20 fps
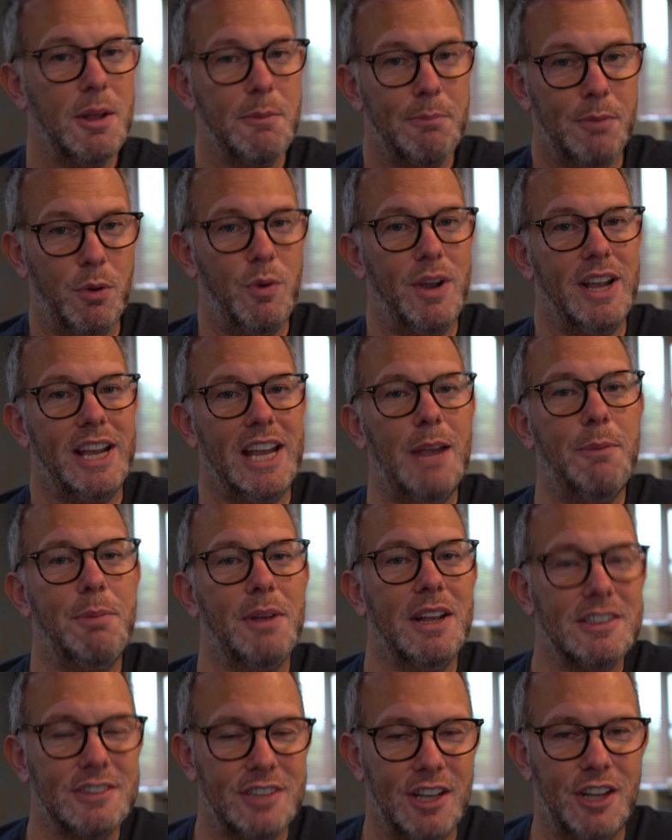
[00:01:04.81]
But we're
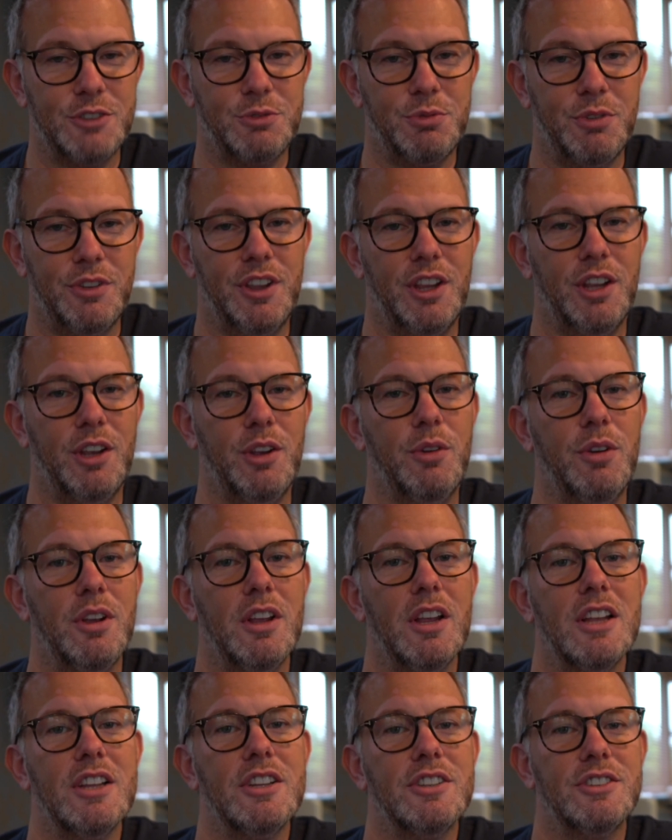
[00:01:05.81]
keeping in touch with you
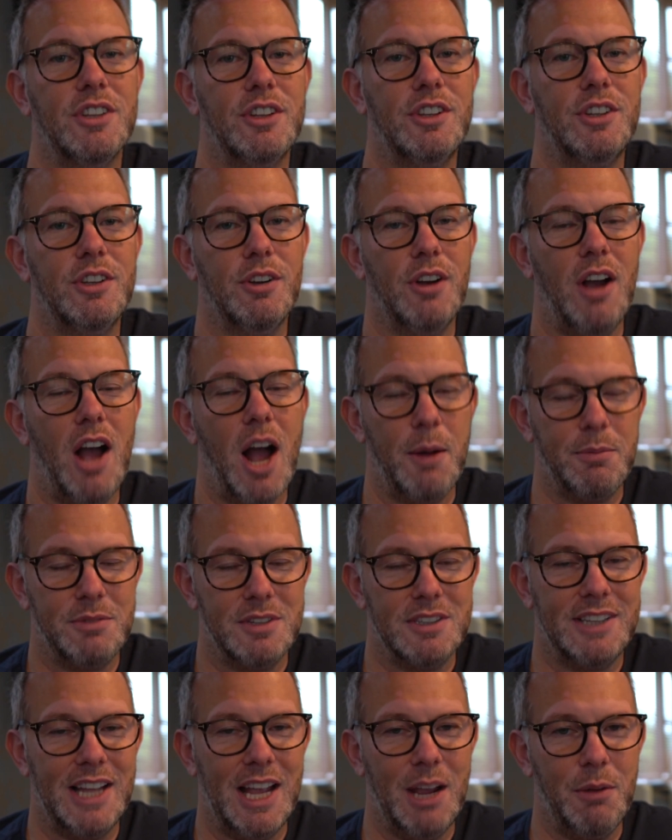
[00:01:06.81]
so you're up
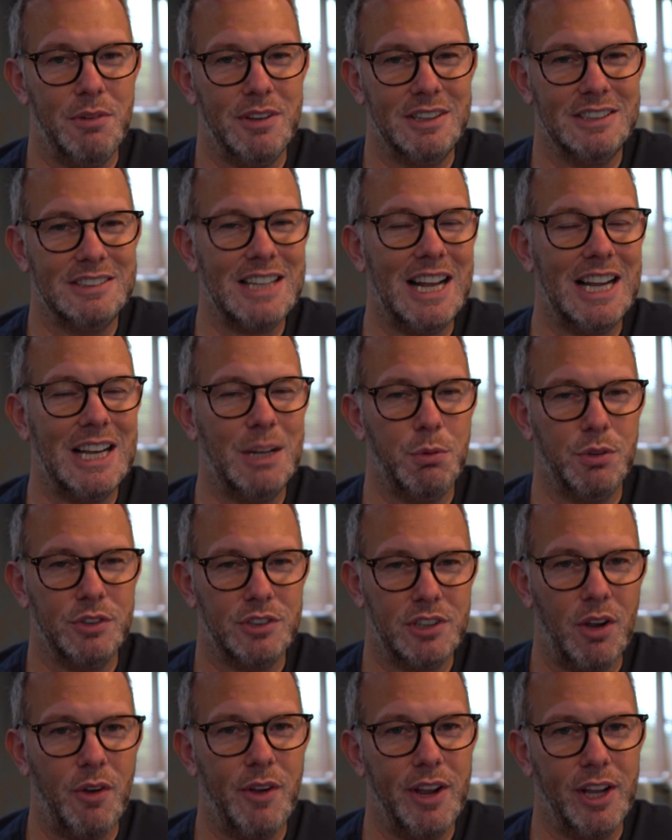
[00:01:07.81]
to date with exactly
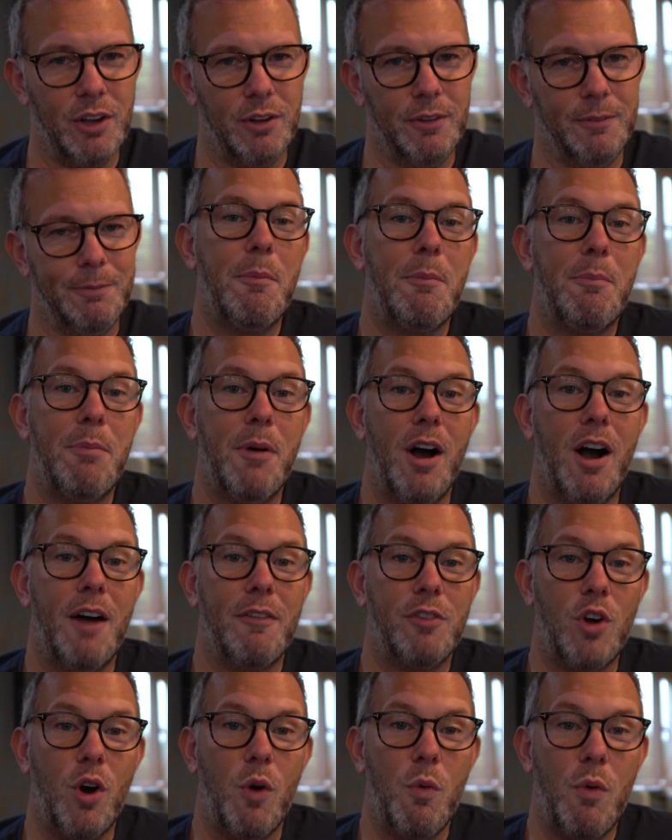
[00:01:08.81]
what's going on. But
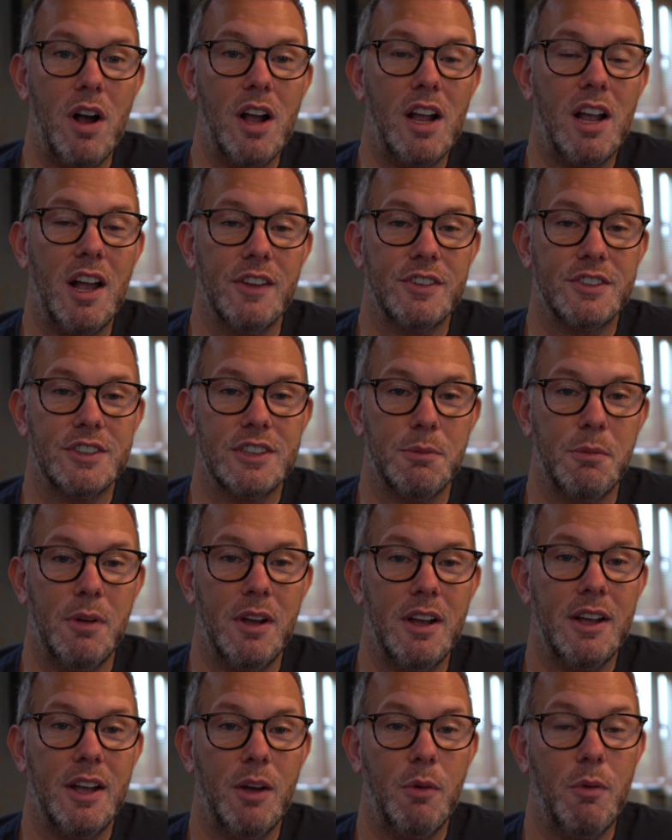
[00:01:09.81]
I've got one
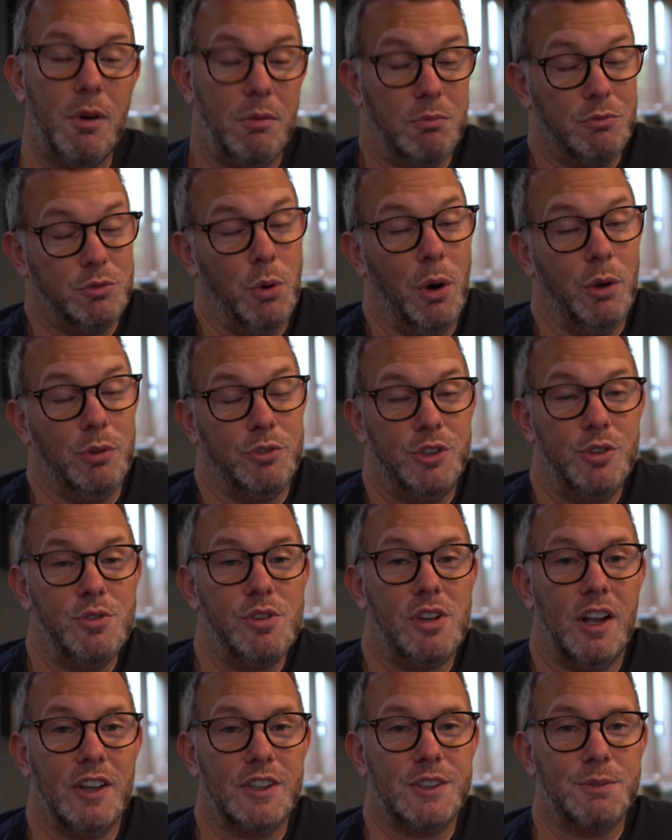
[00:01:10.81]
customer, well, two
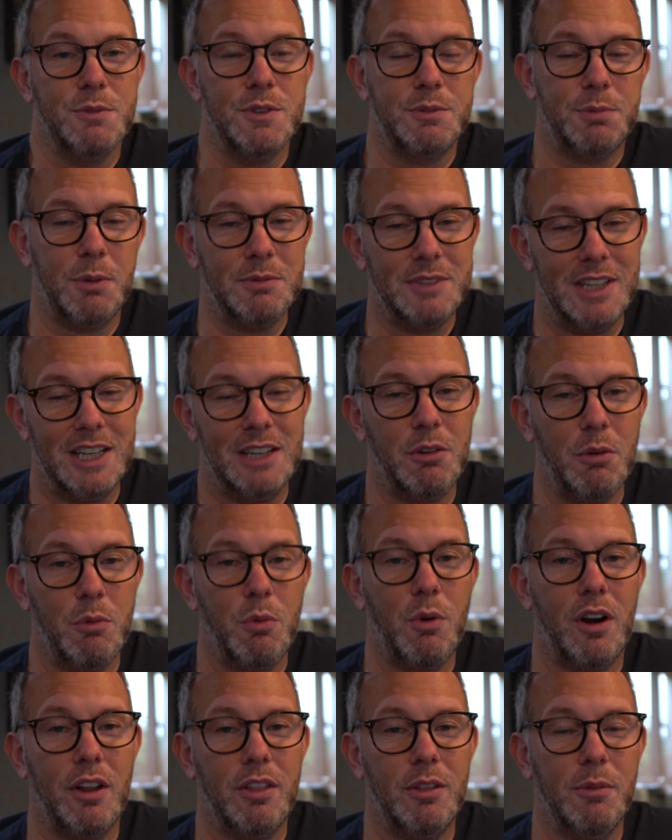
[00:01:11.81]
customers, but I'm dealing with
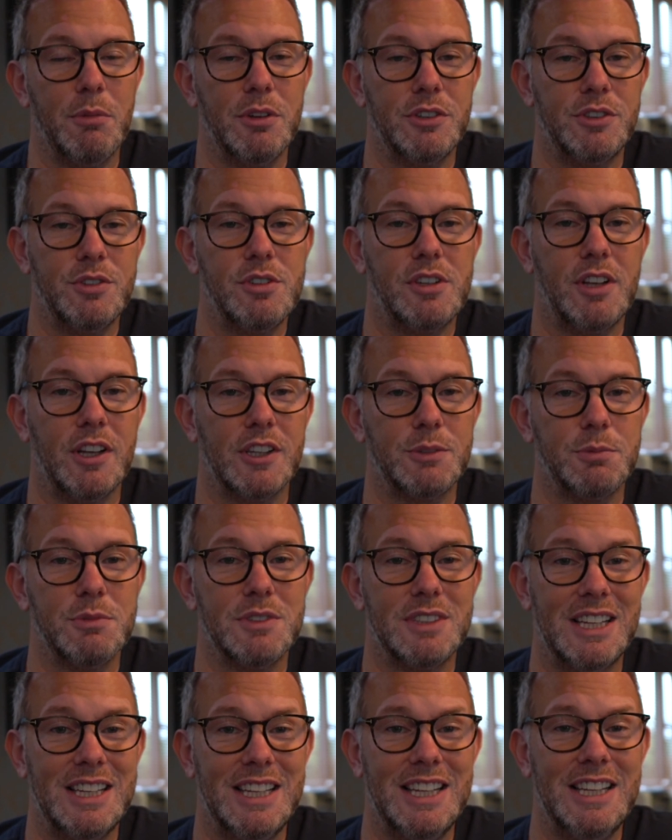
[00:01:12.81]
one of them, but two
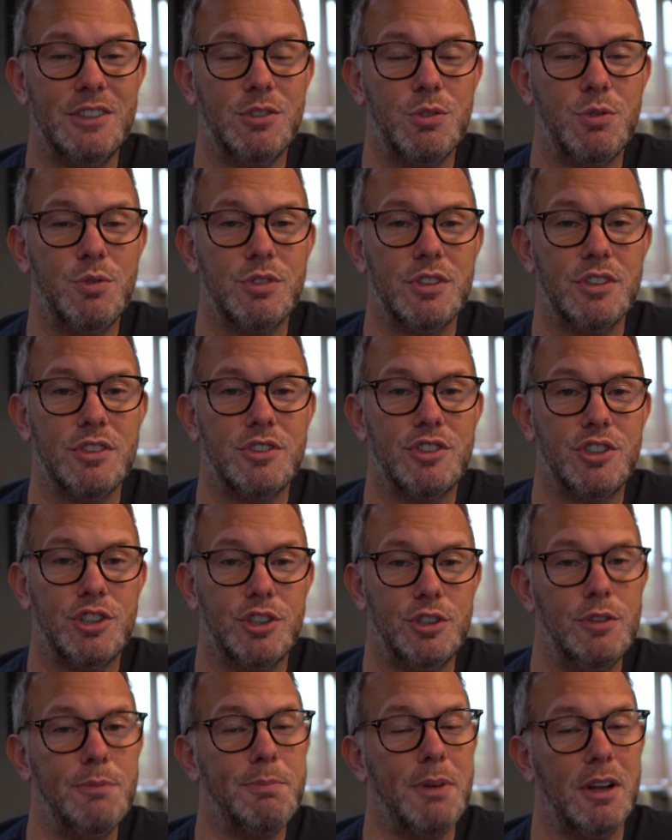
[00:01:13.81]
customers, and he's ordered
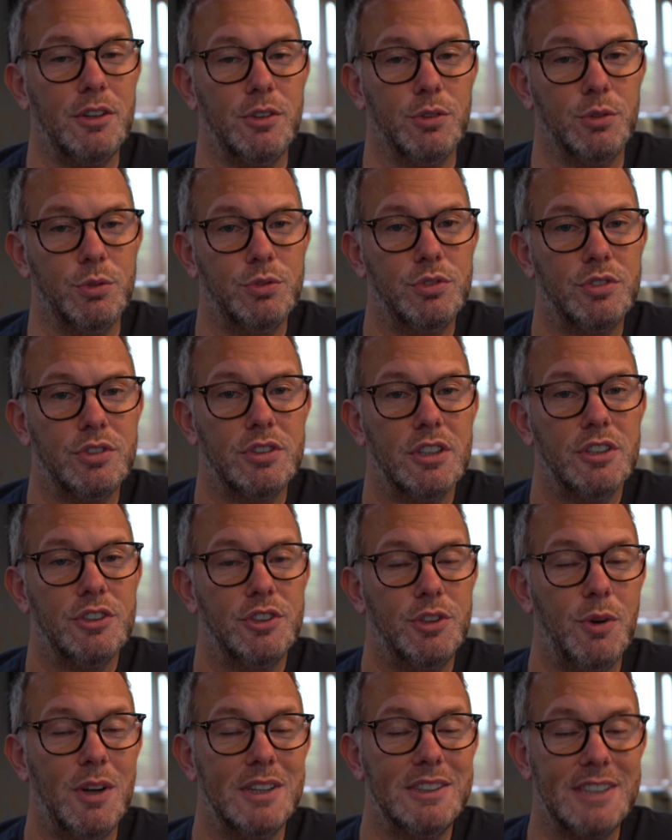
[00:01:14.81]
two
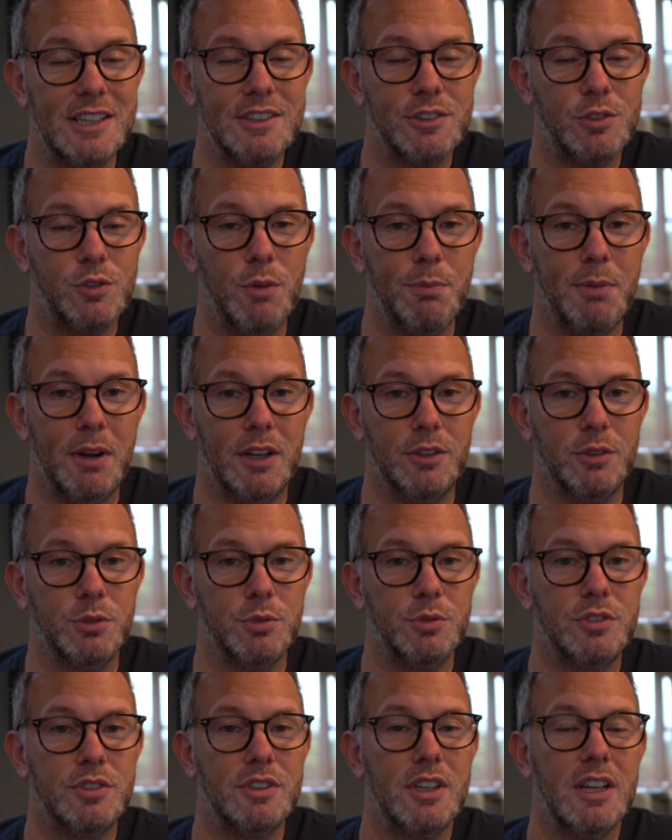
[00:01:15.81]
identical
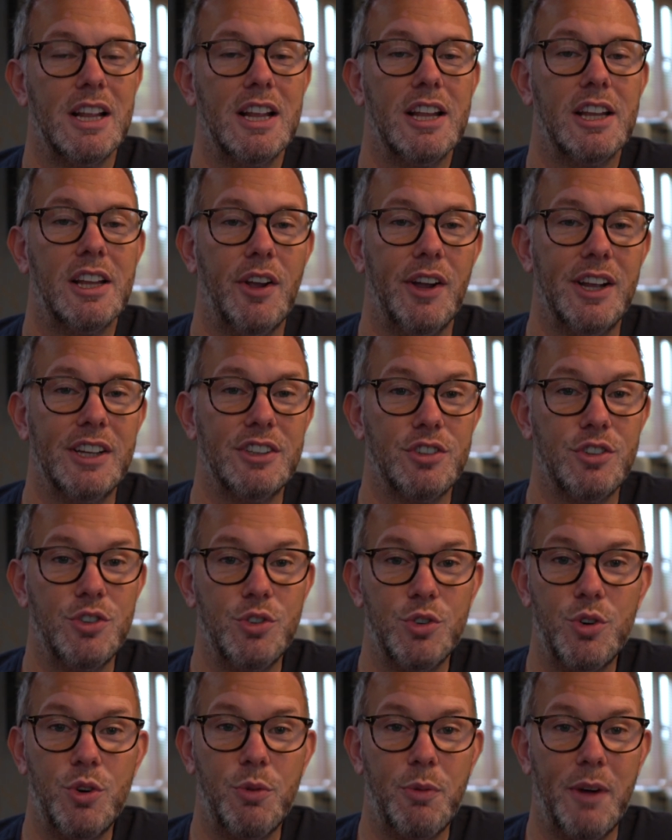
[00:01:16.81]
bundles going to
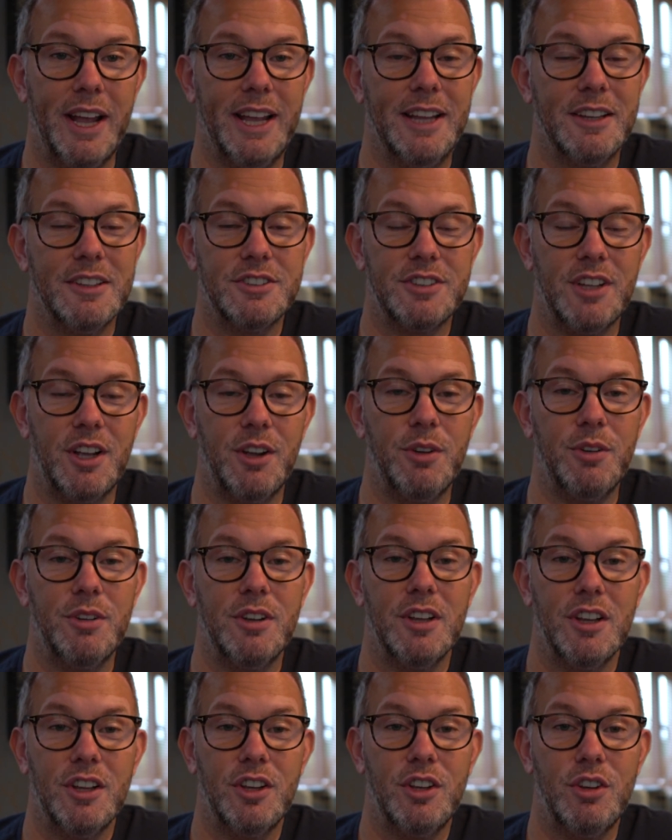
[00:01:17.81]
Norway. So
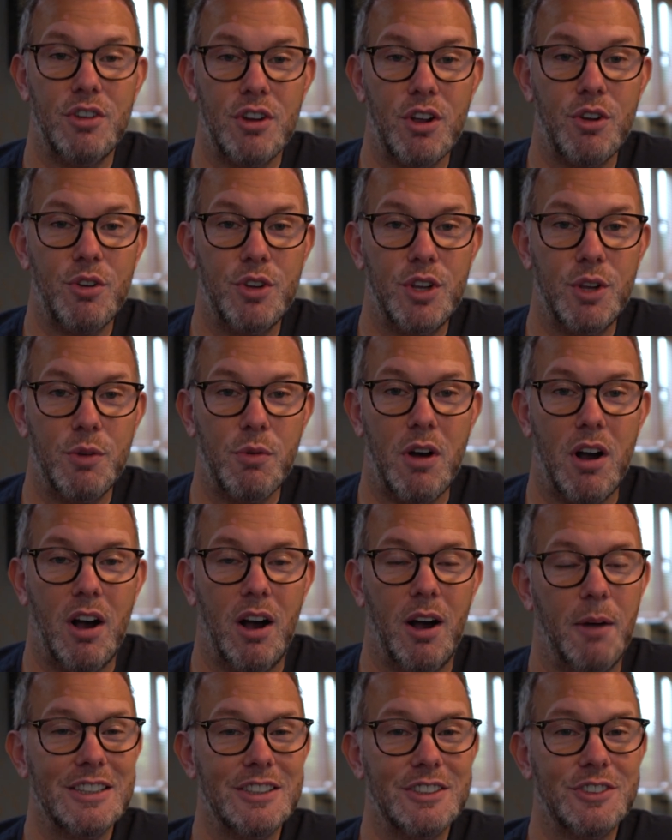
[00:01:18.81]
you know who you
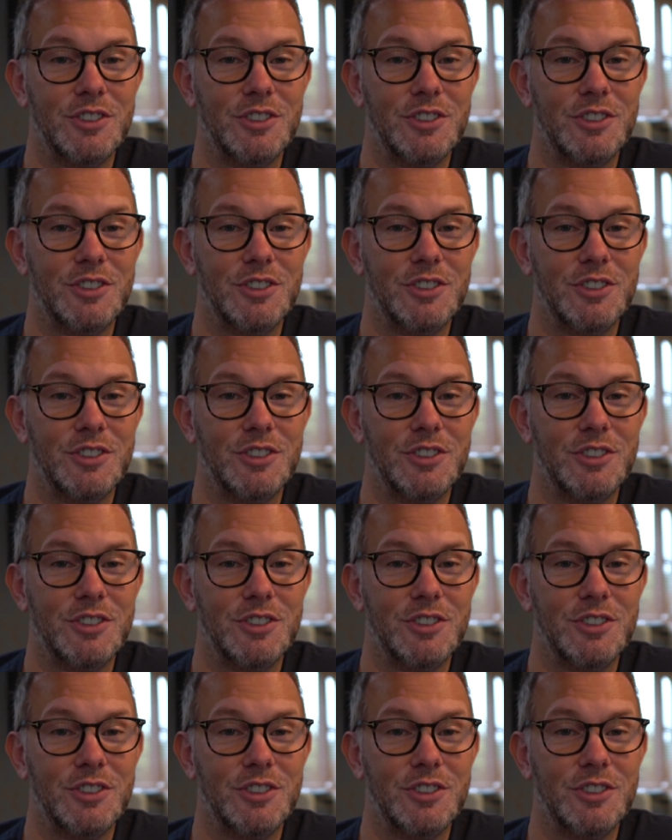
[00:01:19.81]
are.